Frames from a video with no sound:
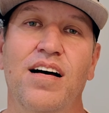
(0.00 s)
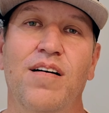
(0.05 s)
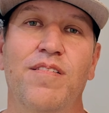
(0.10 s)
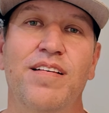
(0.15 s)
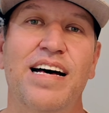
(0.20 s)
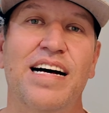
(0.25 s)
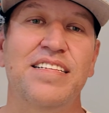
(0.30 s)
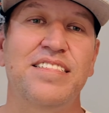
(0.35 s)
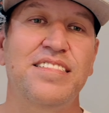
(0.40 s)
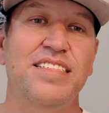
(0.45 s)

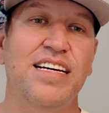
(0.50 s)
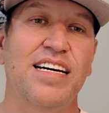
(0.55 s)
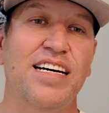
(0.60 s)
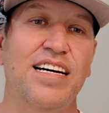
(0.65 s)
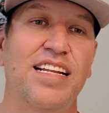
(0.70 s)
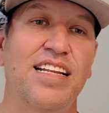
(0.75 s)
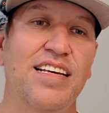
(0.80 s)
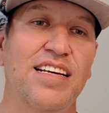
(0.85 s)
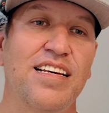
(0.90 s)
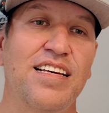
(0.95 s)
With that
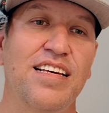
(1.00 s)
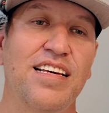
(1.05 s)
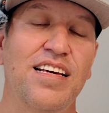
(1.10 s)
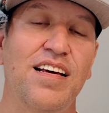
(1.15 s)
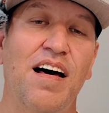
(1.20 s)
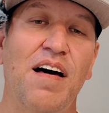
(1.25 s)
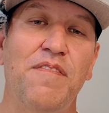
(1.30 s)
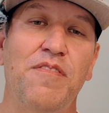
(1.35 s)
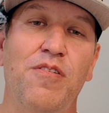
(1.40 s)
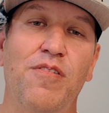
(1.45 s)
said,
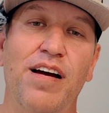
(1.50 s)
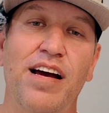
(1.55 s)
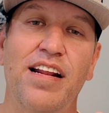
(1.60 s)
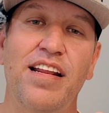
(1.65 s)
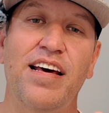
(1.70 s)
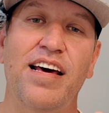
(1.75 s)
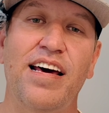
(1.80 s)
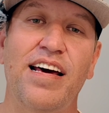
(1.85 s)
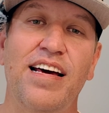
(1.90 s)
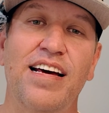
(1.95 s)
y'all have a
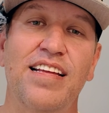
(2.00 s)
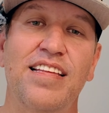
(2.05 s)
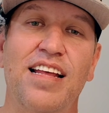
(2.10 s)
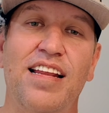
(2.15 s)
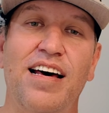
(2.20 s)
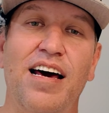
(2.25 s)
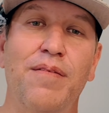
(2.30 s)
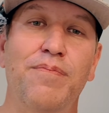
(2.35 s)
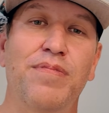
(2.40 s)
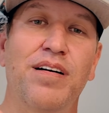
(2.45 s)
great day. Hit the
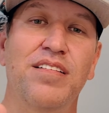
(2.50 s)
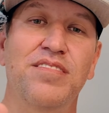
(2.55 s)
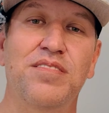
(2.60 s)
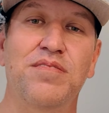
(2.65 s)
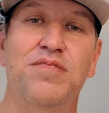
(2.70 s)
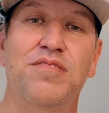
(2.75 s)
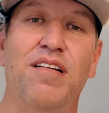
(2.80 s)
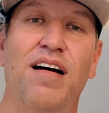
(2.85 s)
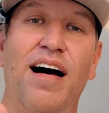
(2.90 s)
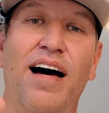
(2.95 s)
like button,
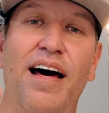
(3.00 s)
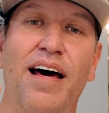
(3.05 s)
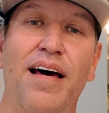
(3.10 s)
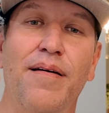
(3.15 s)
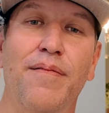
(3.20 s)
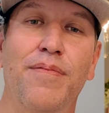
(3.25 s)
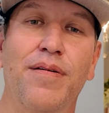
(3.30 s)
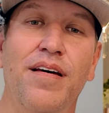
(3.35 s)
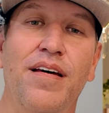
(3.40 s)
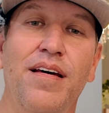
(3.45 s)

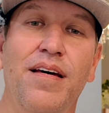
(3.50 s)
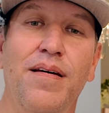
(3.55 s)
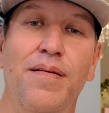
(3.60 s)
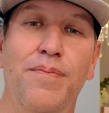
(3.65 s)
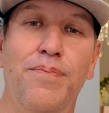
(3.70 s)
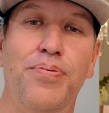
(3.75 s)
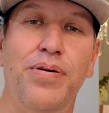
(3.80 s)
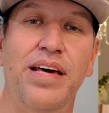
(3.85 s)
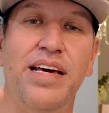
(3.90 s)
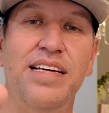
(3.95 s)
subscribe.
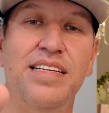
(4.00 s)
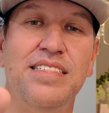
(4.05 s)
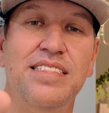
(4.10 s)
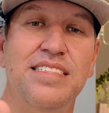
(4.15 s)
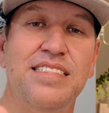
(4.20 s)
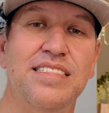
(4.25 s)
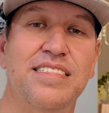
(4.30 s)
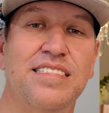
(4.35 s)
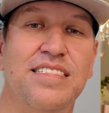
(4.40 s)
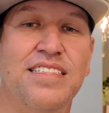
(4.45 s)
Peace.